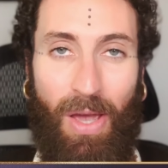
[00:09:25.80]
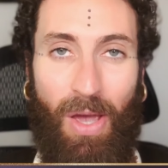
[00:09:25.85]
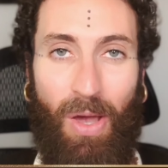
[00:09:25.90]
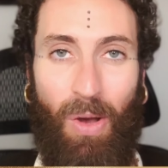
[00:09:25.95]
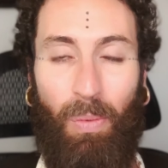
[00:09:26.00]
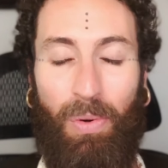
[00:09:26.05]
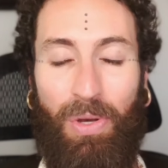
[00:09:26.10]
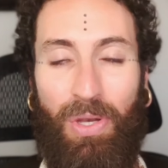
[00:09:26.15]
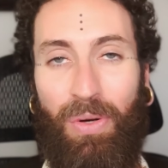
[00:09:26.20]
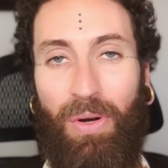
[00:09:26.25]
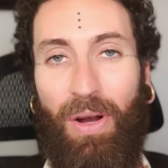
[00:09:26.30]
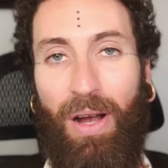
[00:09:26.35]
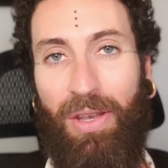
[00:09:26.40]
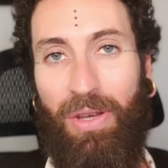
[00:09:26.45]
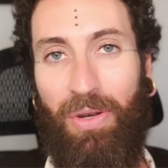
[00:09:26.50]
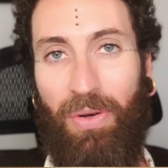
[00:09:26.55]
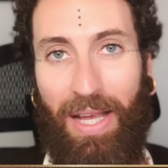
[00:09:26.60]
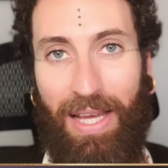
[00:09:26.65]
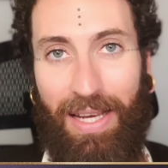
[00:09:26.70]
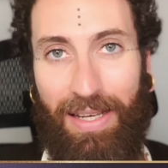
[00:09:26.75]
When you're
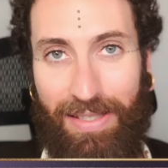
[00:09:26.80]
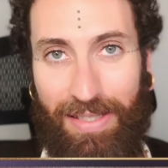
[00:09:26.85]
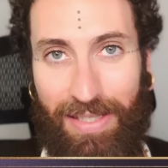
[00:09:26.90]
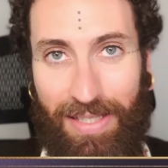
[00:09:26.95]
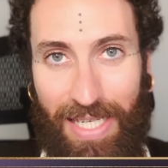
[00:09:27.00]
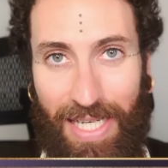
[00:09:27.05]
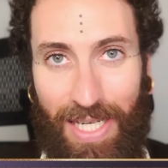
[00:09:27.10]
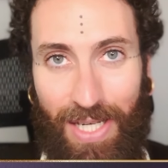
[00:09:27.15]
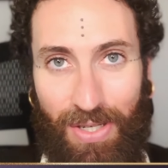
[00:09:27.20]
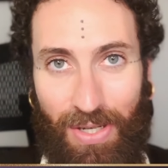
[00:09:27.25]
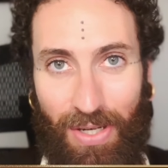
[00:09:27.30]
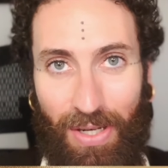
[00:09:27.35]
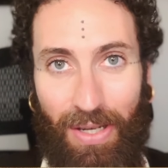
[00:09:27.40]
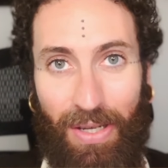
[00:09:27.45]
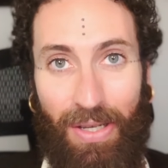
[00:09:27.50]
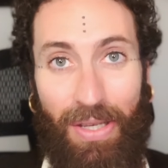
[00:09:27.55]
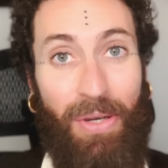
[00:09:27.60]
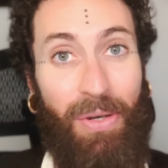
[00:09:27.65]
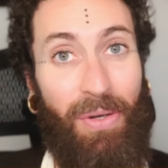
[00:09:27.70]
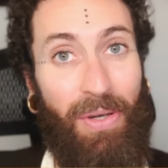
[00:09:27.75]
under
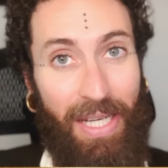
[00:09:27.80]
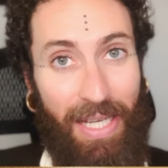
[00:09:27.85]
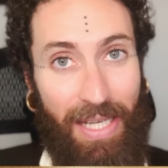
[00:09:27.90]
anesthesia, you're